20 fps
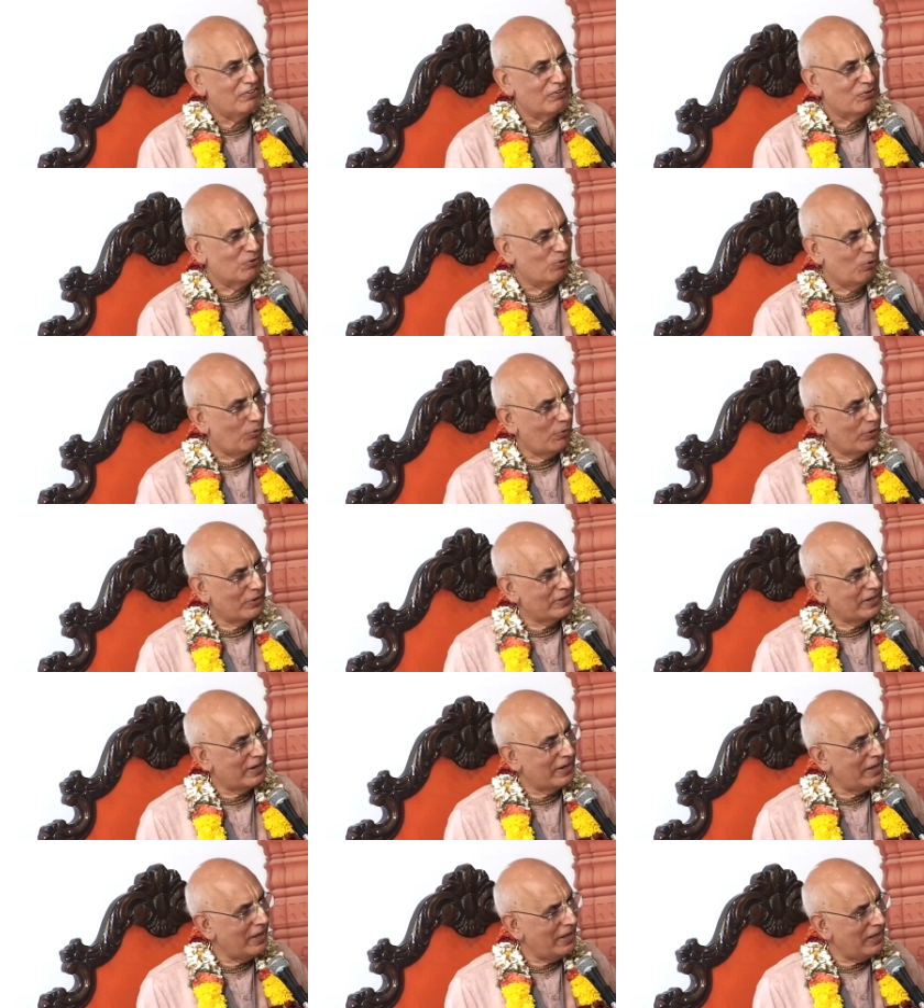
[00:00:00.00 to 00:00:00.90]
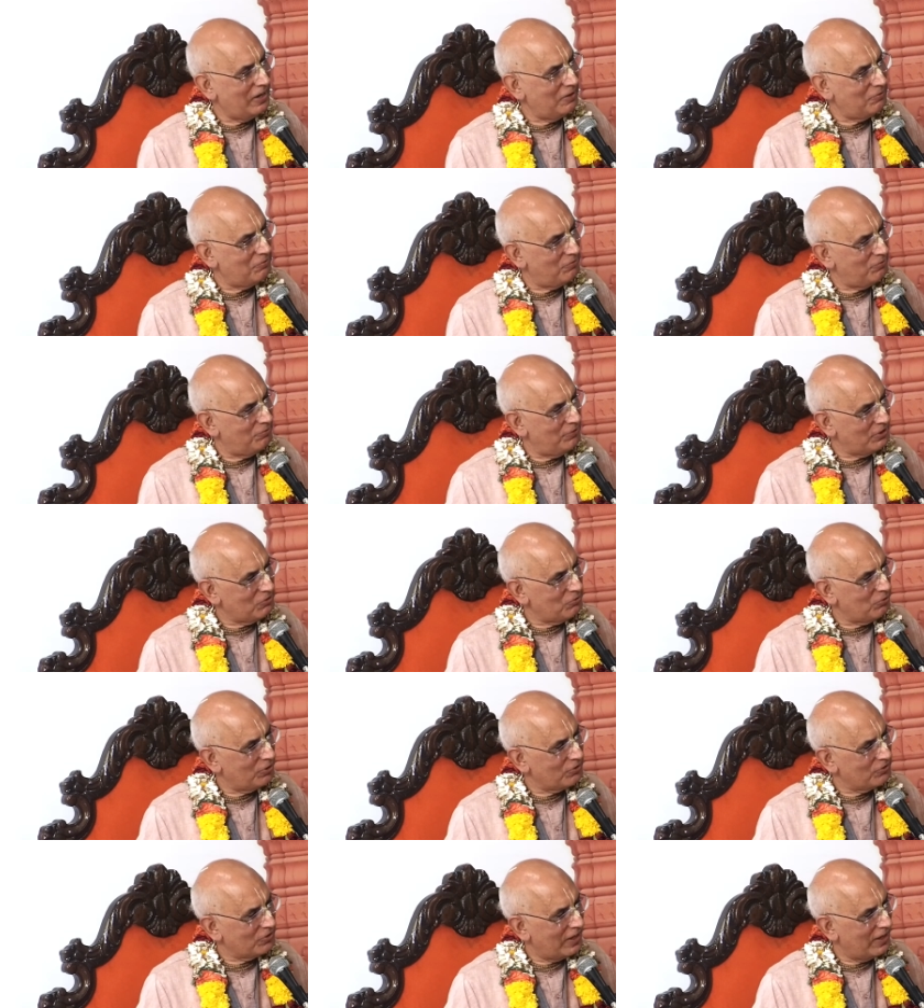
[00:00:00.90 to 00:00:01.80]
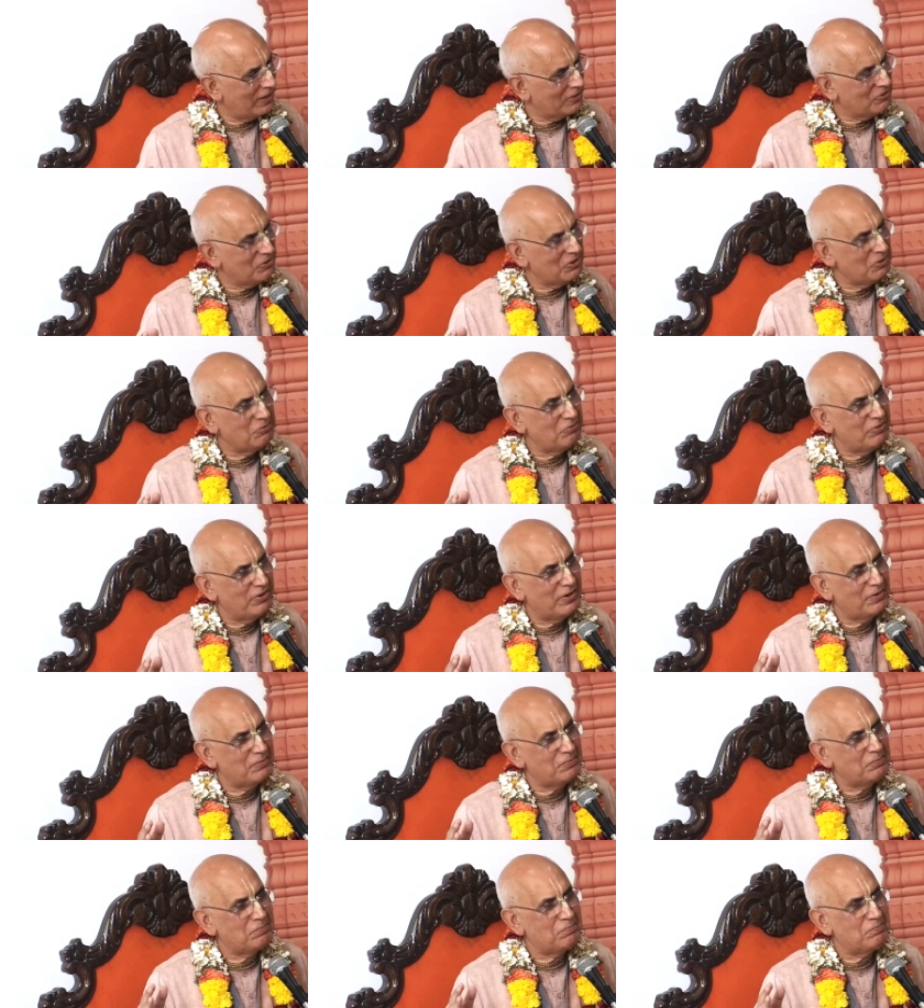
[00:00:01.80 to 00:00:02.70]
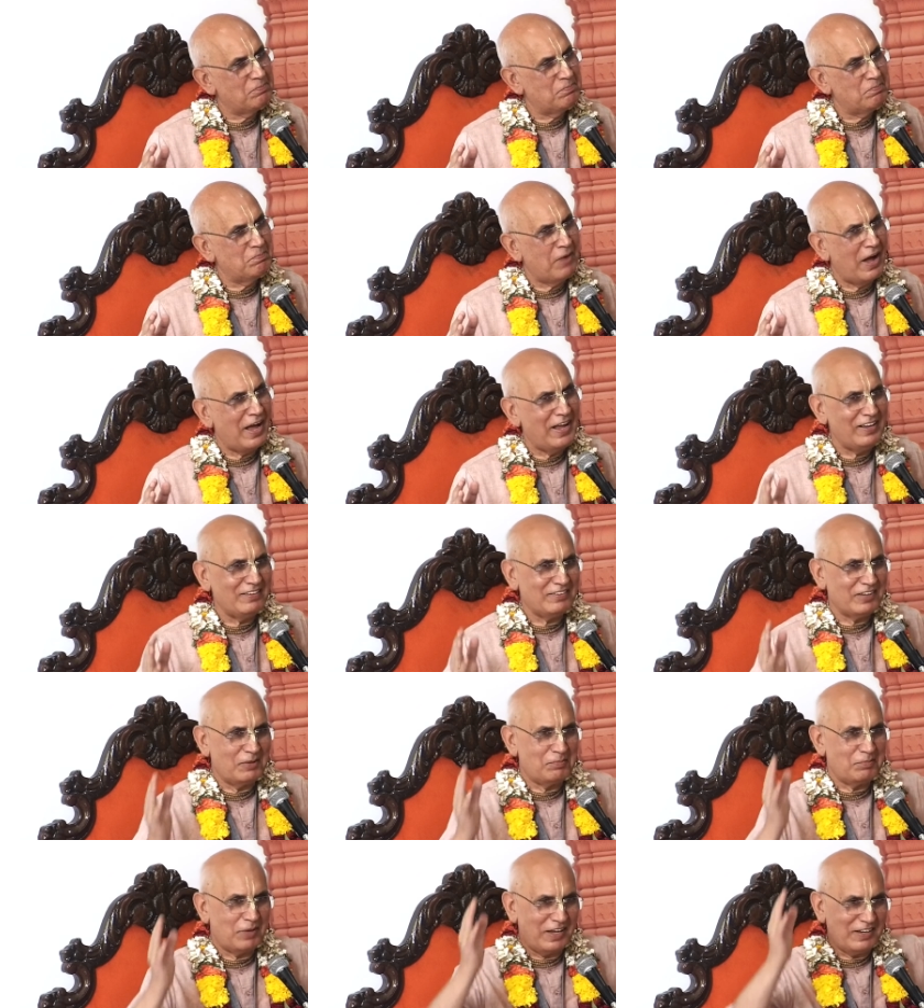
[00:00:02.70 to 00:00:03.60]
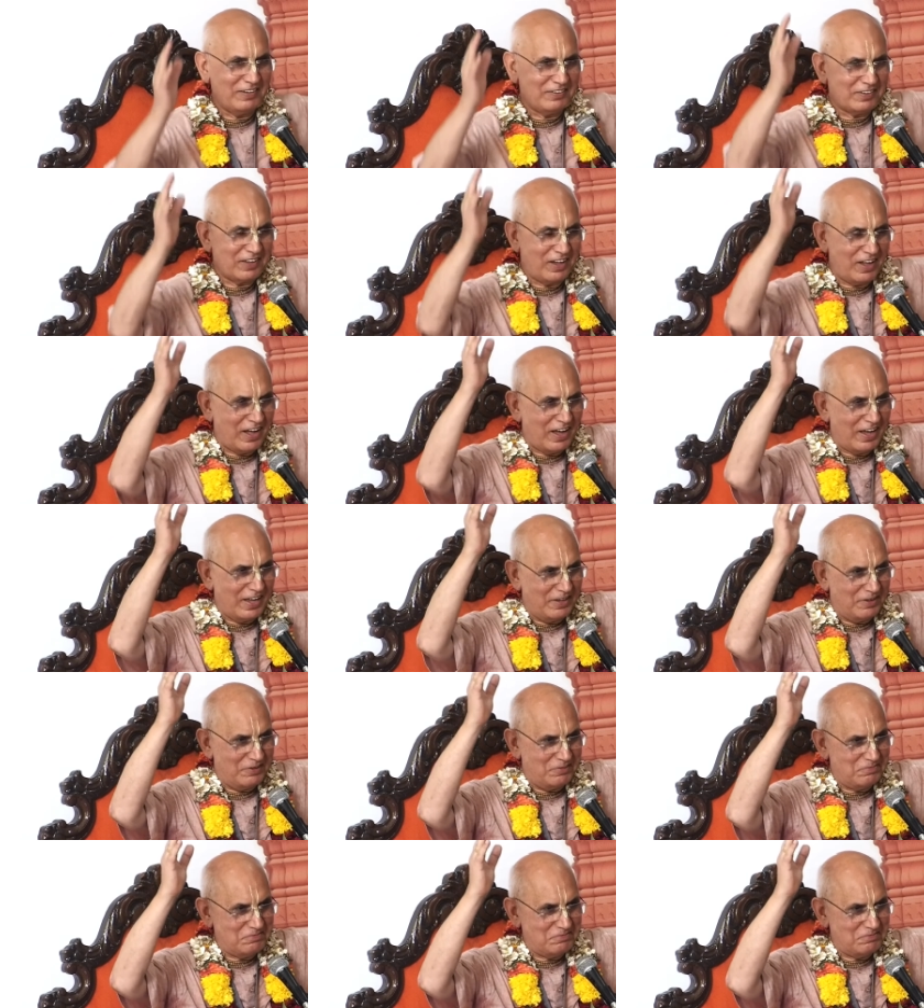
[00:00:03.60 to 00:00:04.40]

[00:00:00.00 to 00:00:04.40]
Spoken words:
Govardhan hill, which was actually miles and miles high,